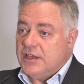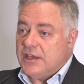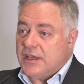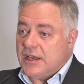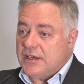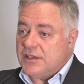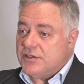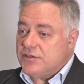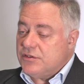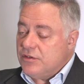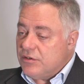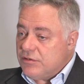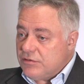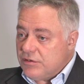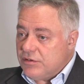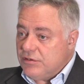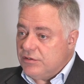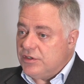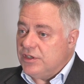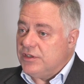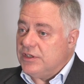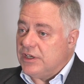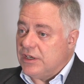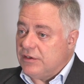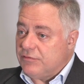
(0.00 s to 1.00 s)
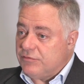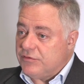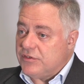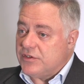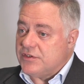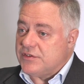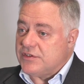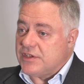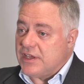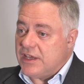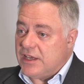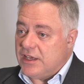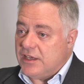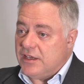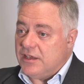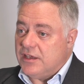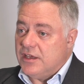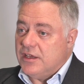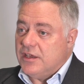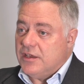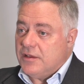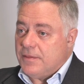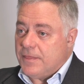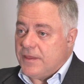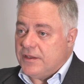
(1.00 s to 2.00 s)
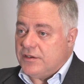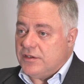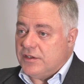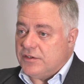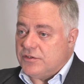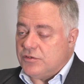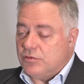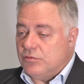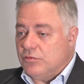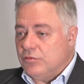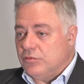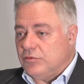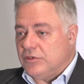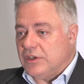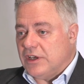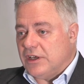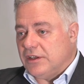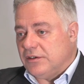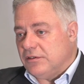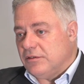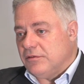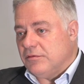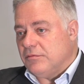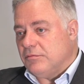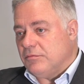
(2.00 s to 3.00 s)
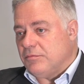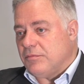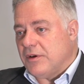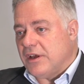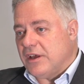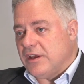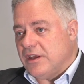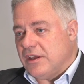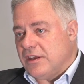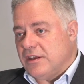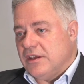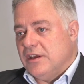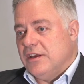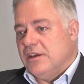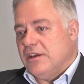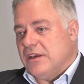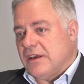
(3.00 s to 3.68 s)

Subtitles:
And it's not good enough to say that it's all done by